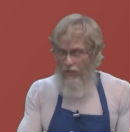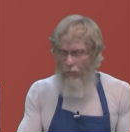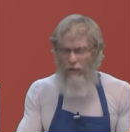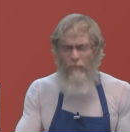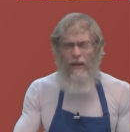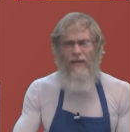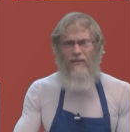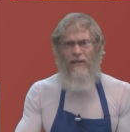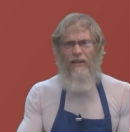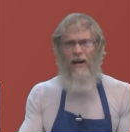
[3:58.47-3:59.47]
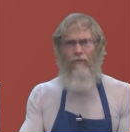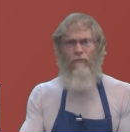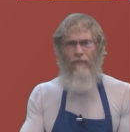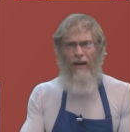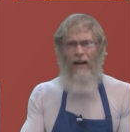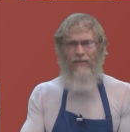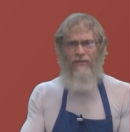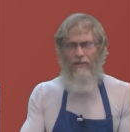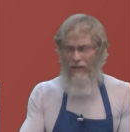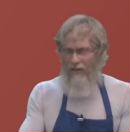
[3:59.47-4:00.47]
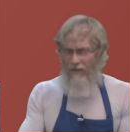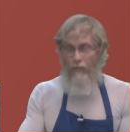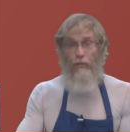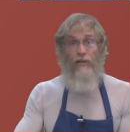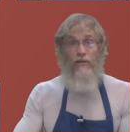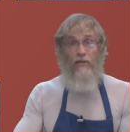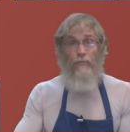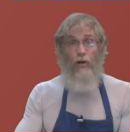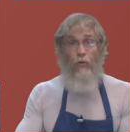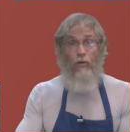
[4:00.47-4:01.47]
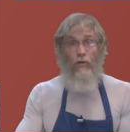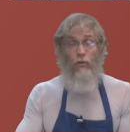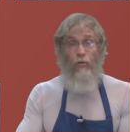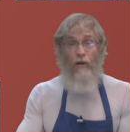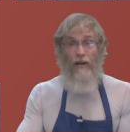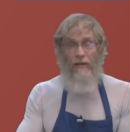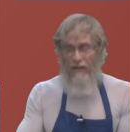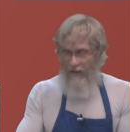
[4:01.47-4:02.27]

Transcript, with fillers: You'll be amazed at how fast the bleach smell will go away.